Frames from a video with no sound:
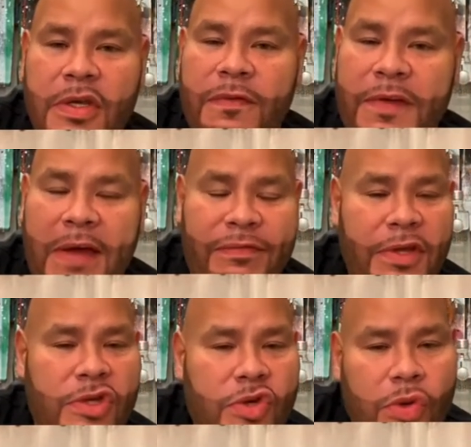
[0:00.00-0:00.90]
You've
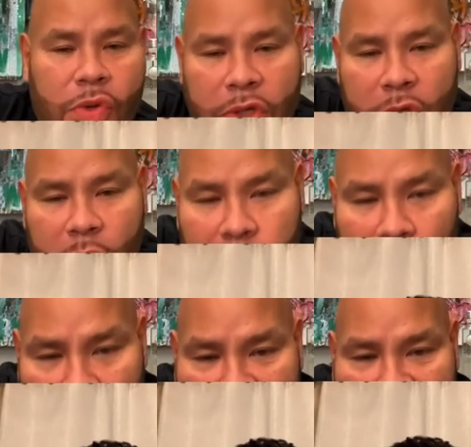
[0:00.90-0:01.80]
kept it true to your
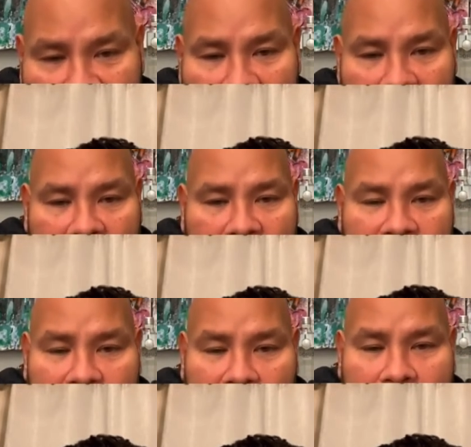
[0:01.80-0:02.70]
roots.
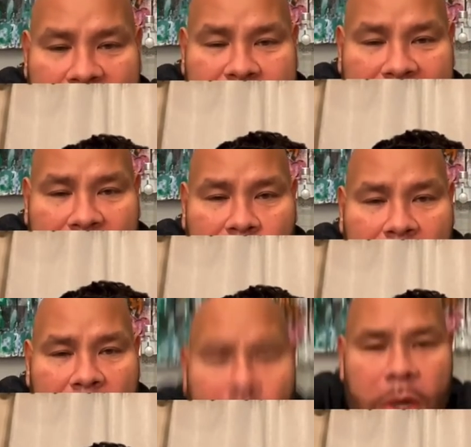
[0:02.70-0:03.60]
You've always been a
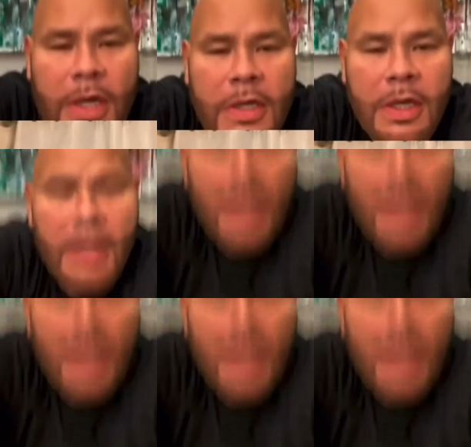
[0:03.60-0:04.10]
real one.